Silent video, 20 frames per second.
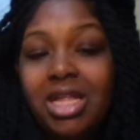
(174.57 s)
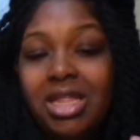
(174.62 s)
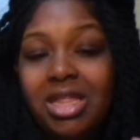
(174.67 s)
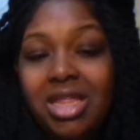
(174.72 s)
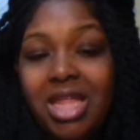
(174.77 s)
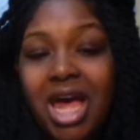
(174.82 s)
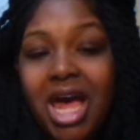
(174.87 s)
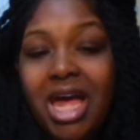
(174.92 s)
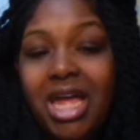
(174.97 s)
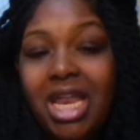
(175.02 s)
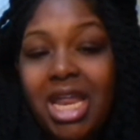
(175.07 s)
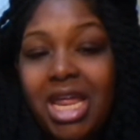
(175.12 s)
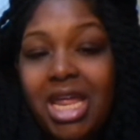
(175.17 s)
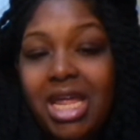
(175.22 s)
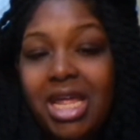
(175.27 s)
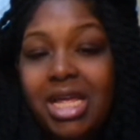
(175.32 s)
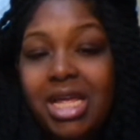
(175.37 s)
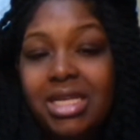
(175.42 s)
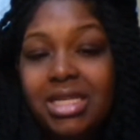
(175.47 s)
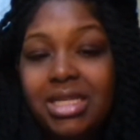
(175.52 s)
That
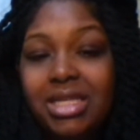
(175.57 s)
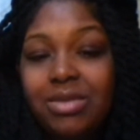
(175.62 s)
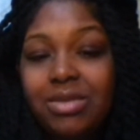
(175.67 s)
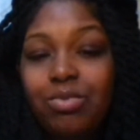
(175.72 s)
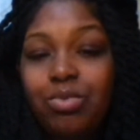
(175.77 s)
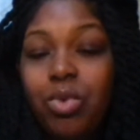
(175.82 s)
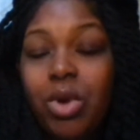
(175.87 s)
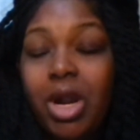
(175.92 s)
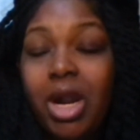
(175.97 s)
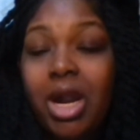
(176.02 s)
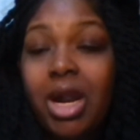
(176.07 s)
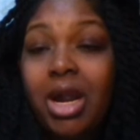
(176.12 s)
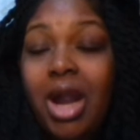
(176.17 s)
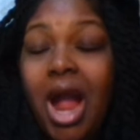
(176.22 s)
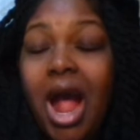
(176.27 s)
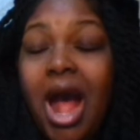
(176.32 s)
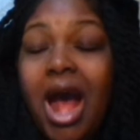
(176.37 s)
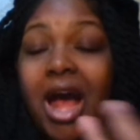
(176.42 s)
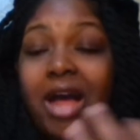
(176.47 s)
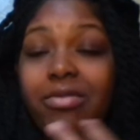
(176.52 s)
is where
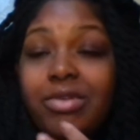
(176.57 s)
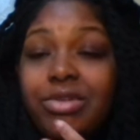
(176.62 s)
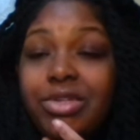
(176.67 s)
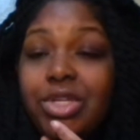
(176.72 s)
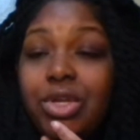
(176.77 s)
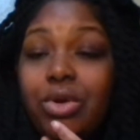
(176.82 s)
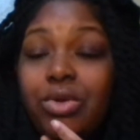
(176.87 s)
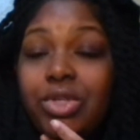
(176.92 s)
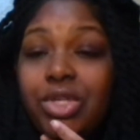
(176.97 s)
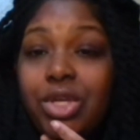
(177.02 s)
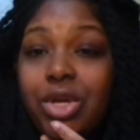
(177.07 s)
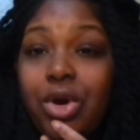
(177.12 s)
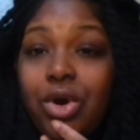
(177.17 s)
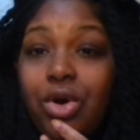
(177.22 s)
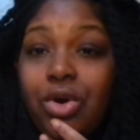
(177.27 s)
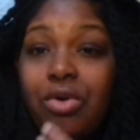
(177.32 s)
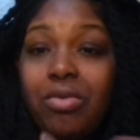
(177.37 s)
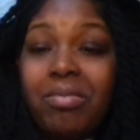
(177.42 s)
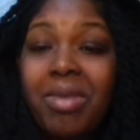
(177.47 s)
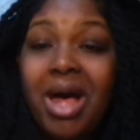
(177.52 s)
I was told to
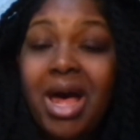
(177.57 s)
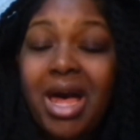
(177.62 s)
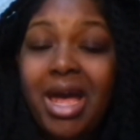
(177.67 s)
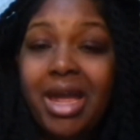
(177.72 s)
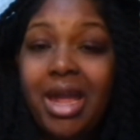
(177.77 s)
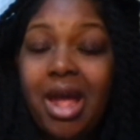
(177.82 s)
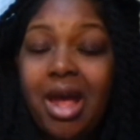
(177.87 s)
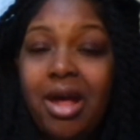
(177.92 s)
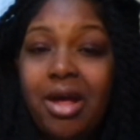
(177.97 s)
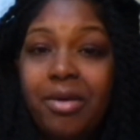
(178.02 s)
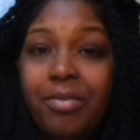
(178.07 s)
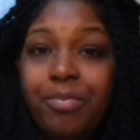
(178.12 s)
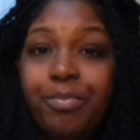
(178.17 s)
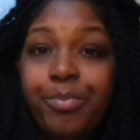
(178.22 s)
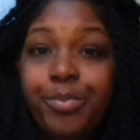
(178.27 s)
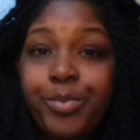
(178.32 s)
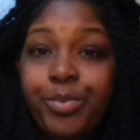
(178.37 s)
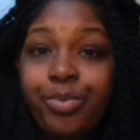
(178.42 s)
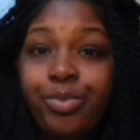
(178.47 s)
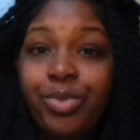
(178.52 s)
go by
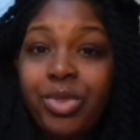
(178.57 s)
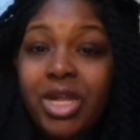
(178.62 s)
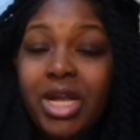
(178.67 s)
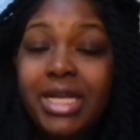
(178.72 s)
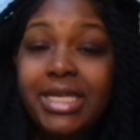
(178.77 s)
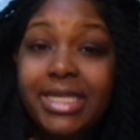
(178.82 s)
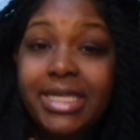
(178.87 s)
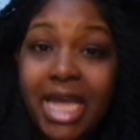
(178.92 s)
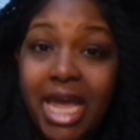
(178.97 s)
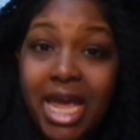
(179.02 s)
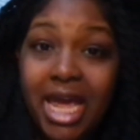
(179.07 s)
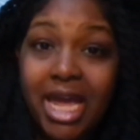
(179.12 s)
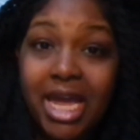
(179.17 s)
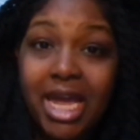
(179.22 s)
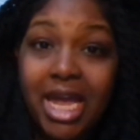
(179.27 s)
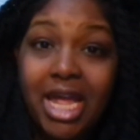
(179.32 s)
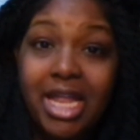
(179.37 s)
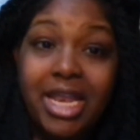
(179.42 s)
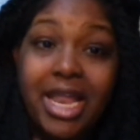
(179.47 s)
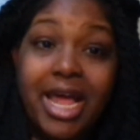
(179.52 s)

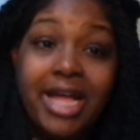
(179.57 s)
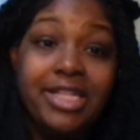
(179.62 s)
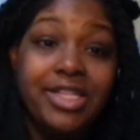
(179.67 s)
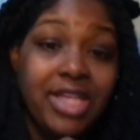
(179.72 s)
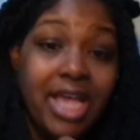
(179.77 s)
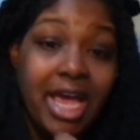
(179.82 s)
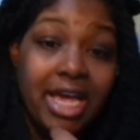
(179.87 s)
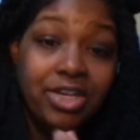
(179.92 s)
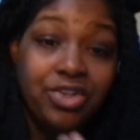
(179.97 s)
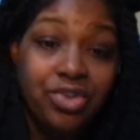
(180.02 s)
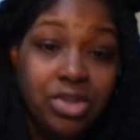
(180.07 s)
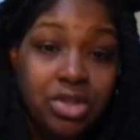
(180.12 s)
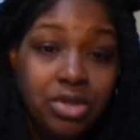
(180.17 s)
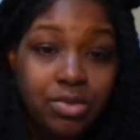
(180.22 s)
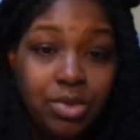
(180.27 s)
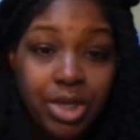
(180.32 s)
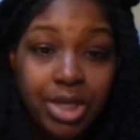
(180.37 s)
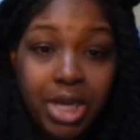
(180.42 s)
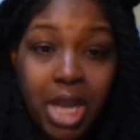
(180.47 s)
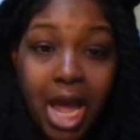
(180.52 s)
say, and that's actually
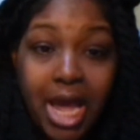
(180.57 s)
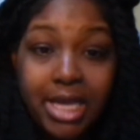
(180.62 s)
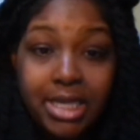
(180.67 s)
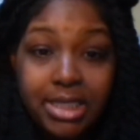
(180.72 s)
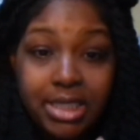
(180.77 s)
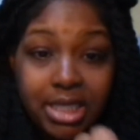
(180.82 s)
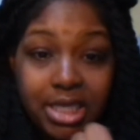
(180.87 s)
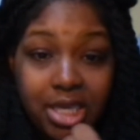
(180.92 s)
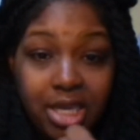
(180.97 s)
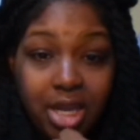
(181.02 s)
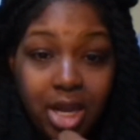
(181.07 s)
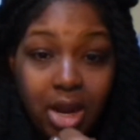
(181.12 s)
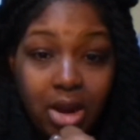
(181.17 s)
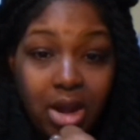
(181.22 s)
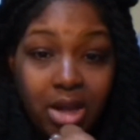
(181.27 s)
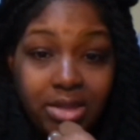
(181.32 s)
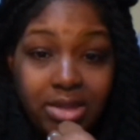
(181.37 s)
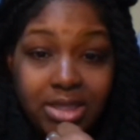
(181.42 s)
what I see here on